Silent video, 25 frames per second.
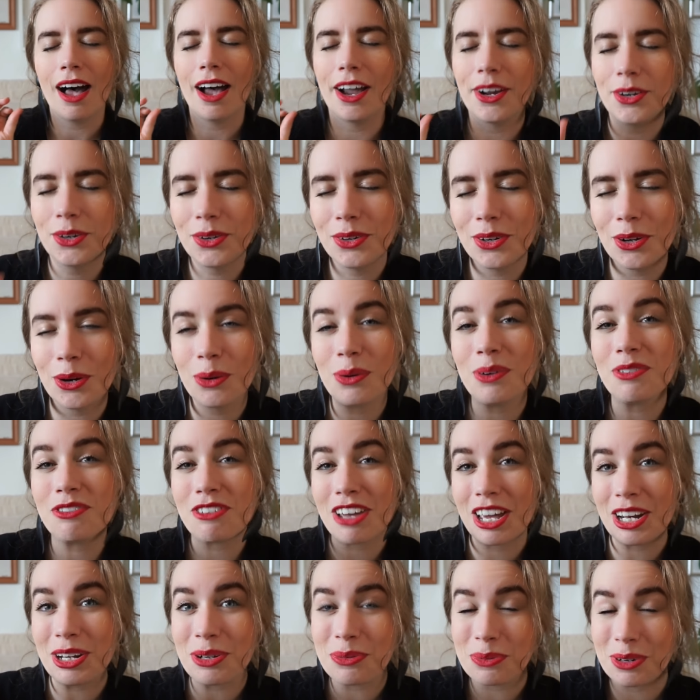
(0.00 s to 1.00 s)
I don't know if
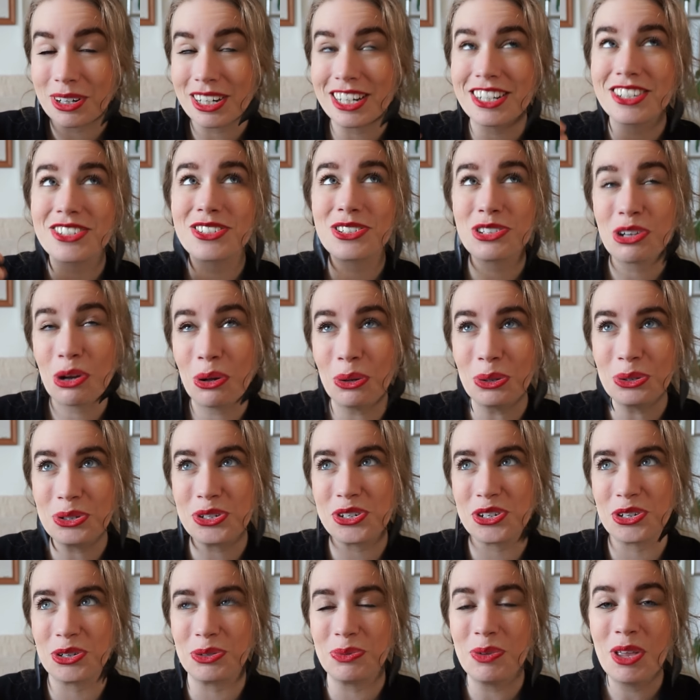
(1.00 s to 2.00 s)
anyone has told
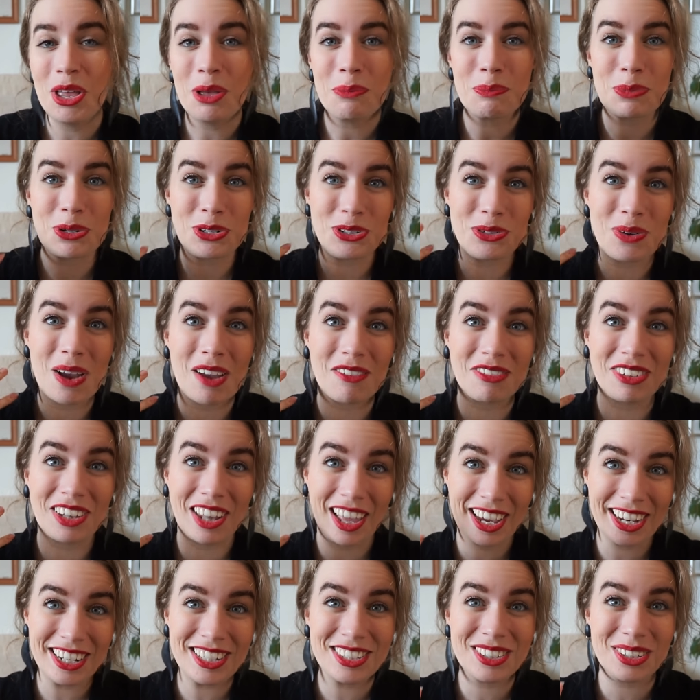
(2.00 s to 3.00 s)
you, but you have
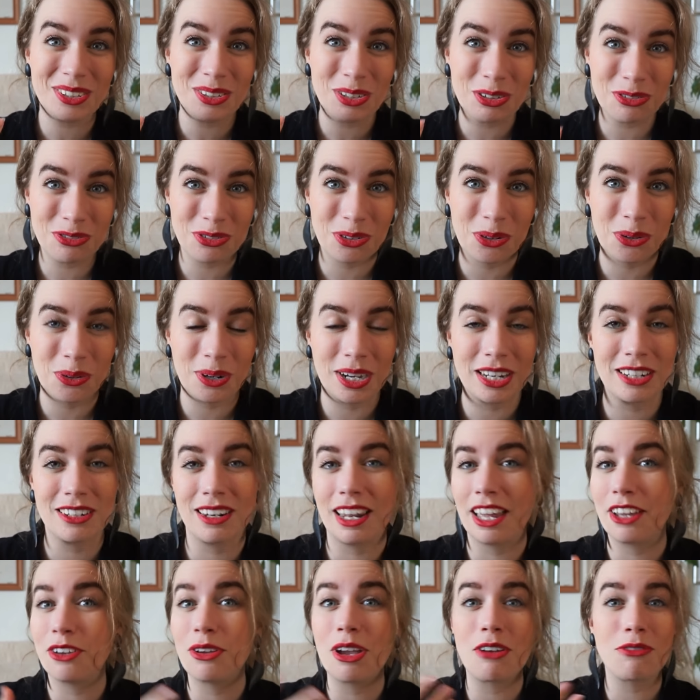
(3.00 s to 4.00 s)
lines on your forehead,
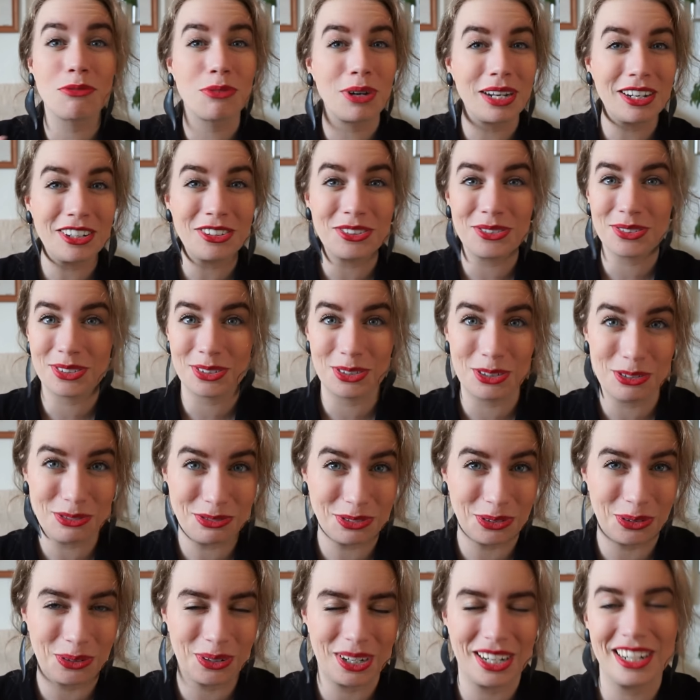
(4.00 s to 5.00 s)
like you have wrinkles on your
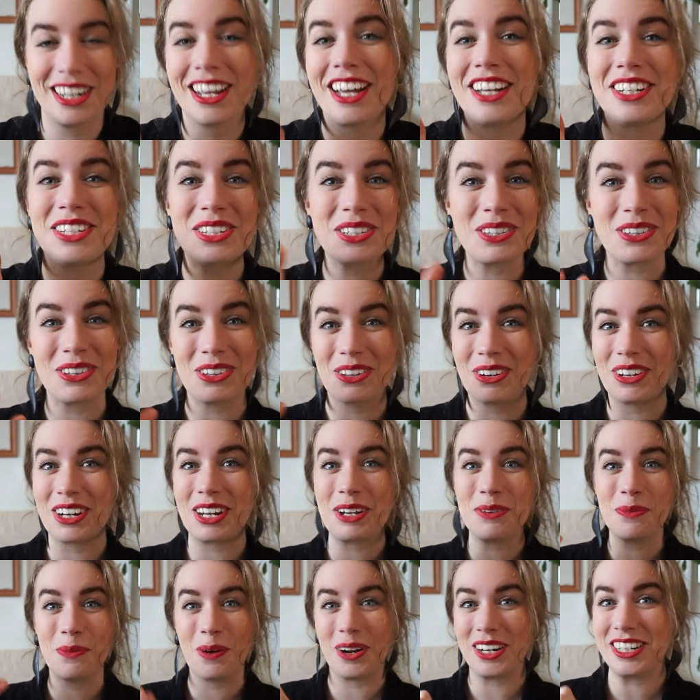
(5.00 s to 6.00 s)
forehead. I just thought
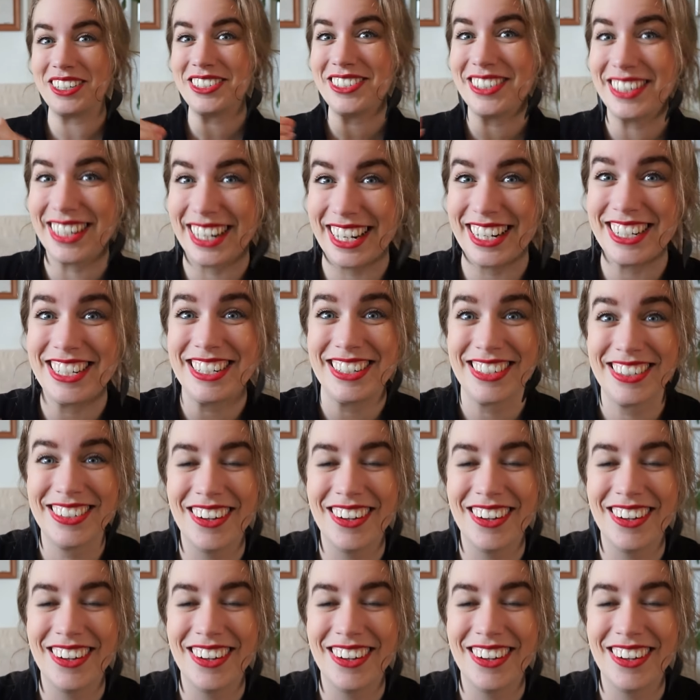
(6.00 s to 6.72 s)
I wanted to let you